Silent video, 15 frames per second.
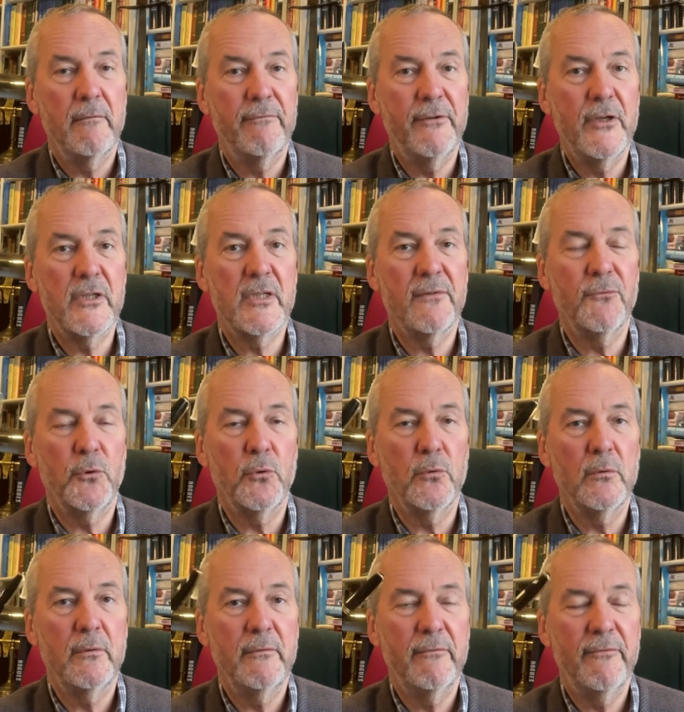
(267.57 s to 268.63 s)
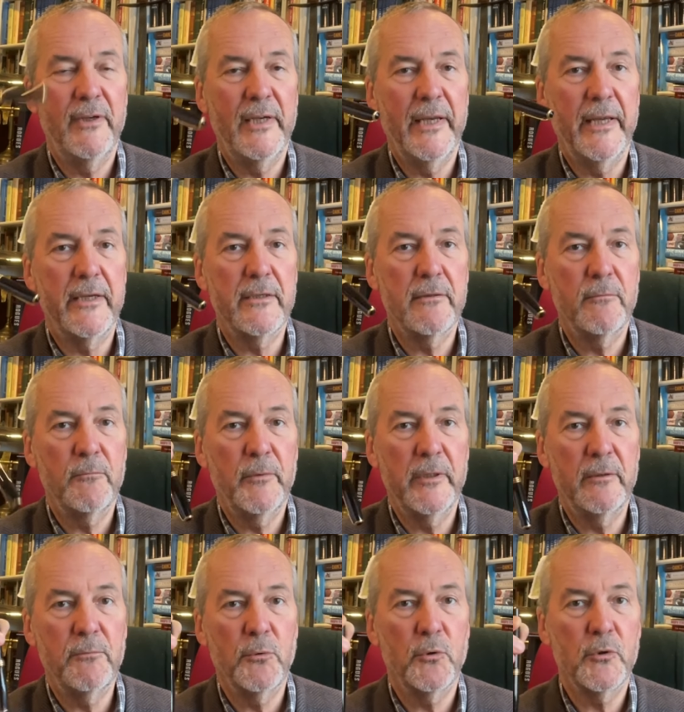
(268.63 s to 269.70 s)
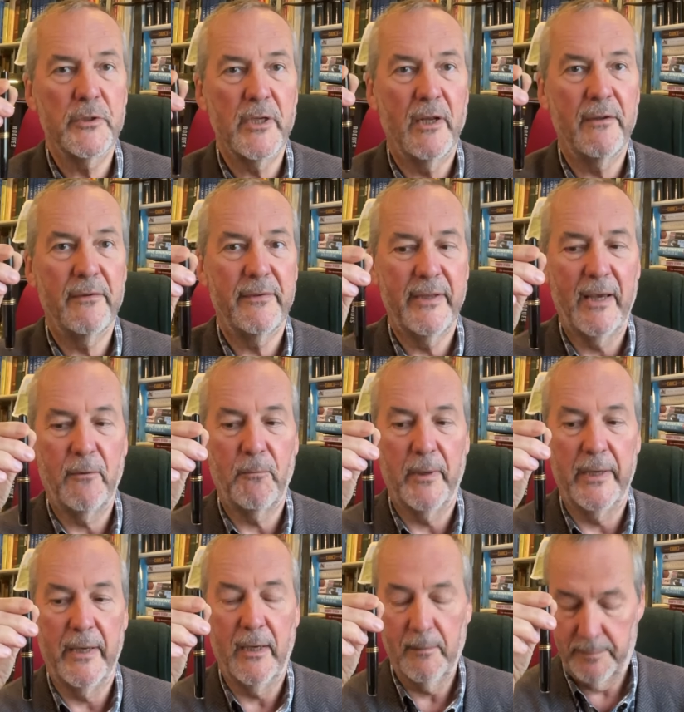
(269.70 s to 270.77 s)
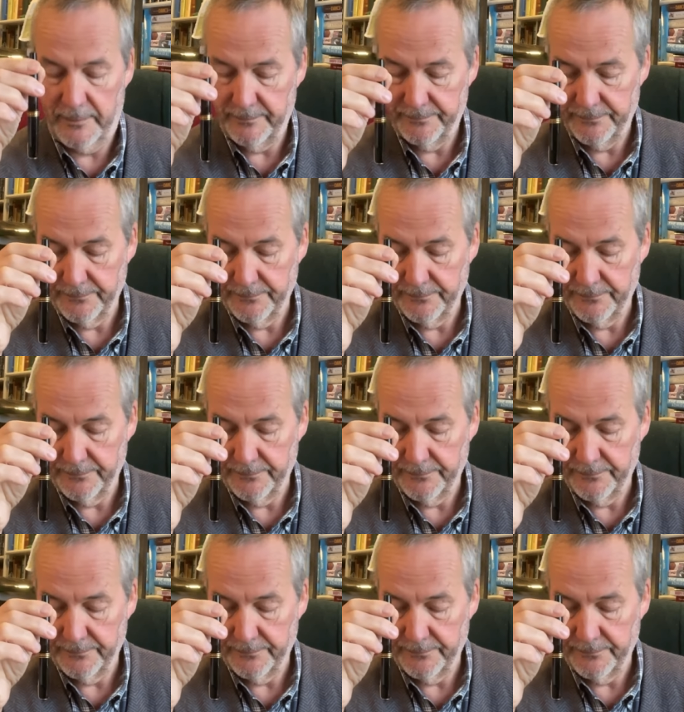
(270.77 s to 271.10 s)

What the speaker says: first of all filling it with water that way up.